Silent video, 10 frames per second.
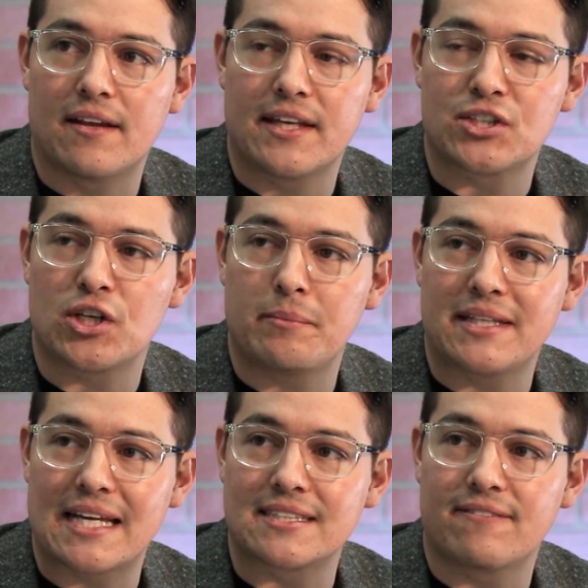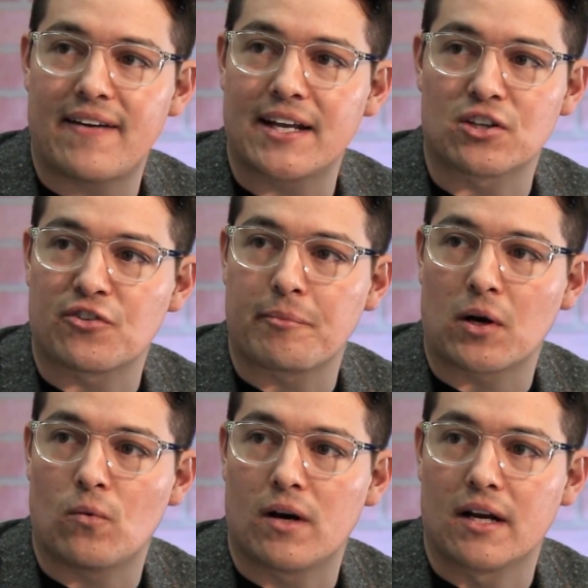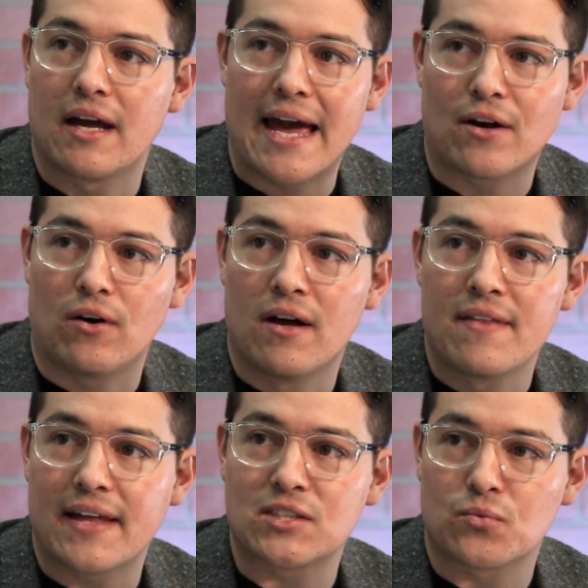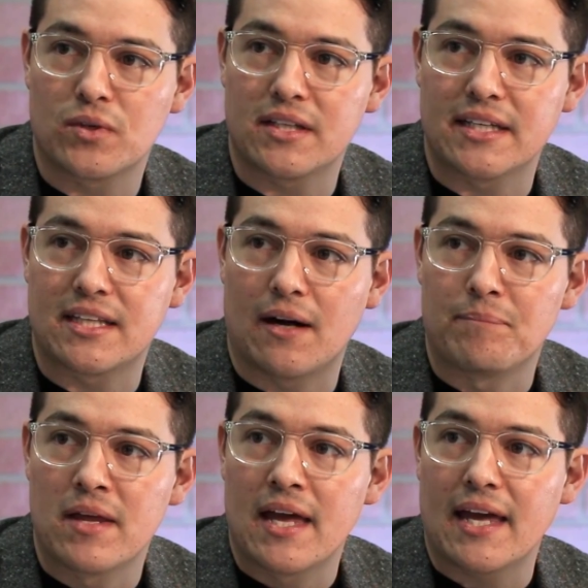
they shouldn't be testing fighters for marijuana at all. That's really dumb.